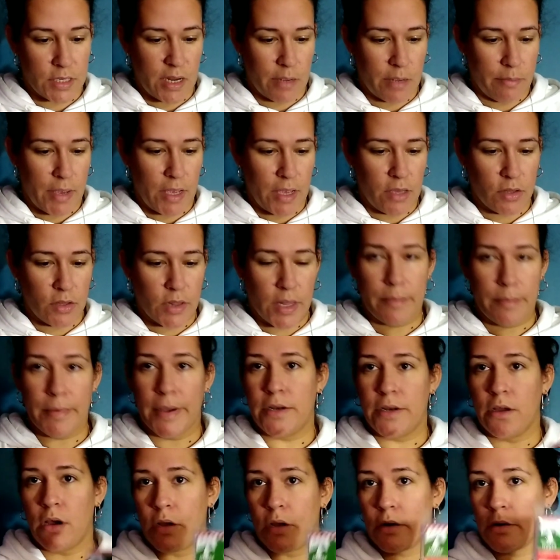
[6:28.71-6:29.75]
And I may let
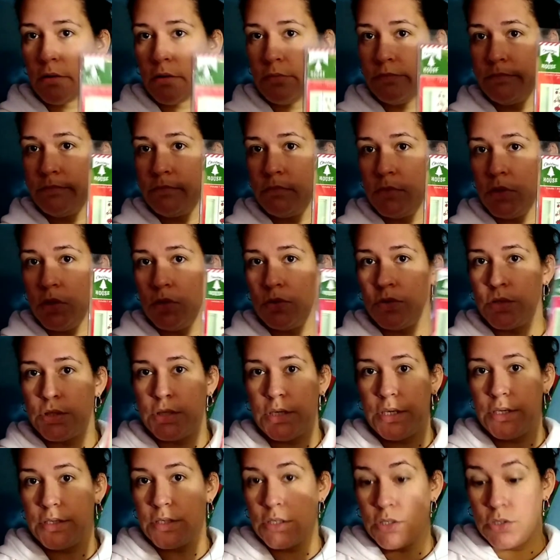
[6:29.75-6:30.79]
my daughter use
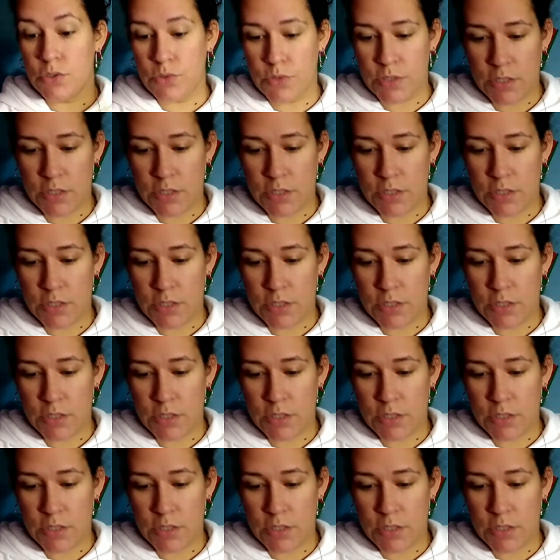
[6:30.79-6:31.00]
these and do